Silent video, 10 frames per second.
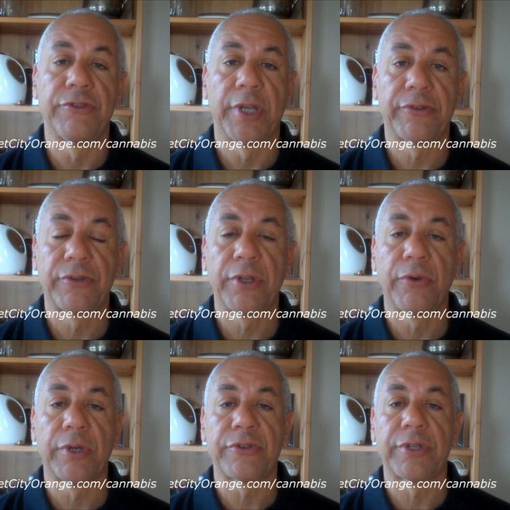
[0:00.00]

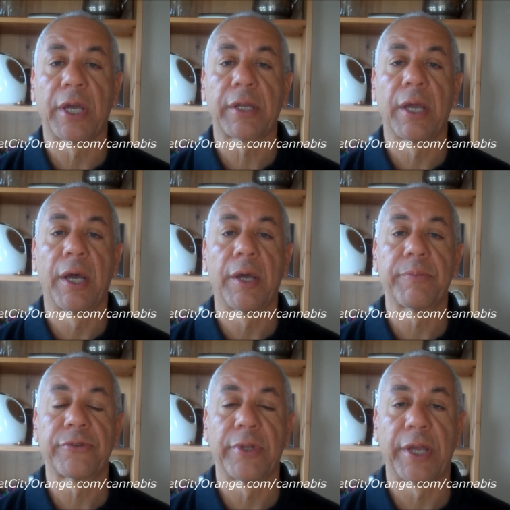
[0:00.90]

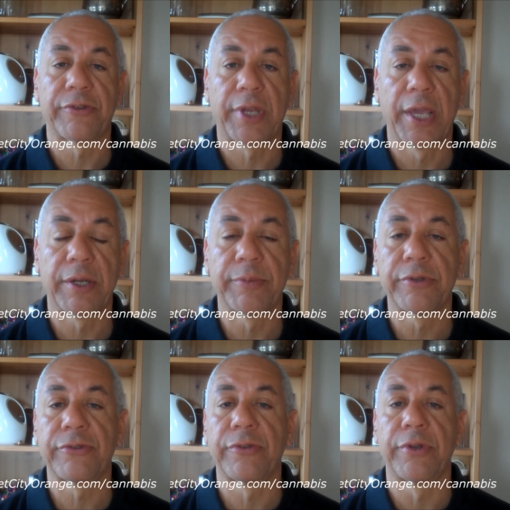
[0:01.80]
jetcityorange.com slash cannabis,